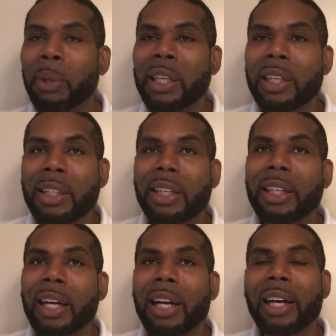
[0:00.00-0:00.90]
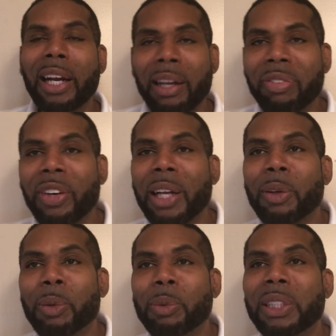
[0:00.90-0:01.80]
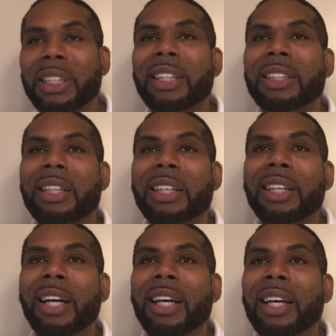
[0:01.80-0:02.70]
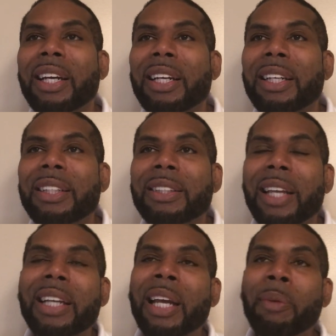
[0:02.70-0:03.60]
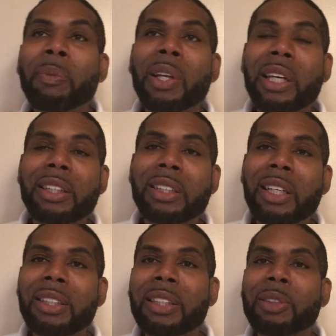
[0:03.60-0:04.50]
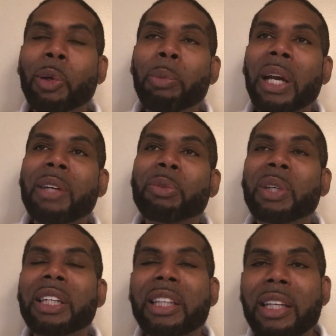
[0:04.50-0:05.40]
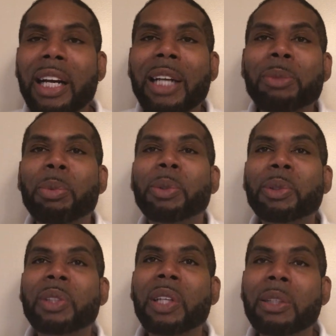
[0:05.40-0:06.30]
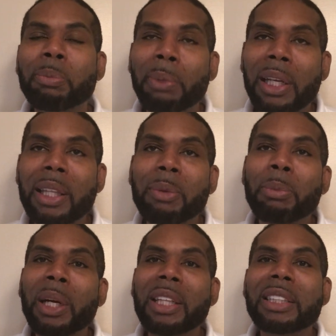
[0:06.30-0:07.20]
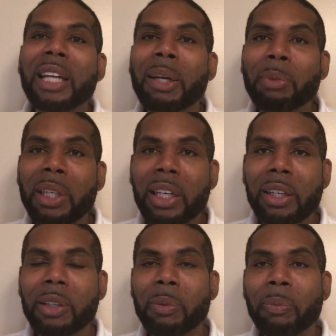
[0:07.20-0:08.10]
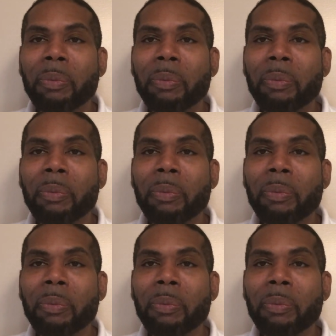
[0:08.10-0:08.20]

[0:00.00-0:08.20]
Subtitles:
mean anything. I got to follow what Jesus said. They came to get Jesus. Go back and read the Gospels. His mother and brothers came to get him.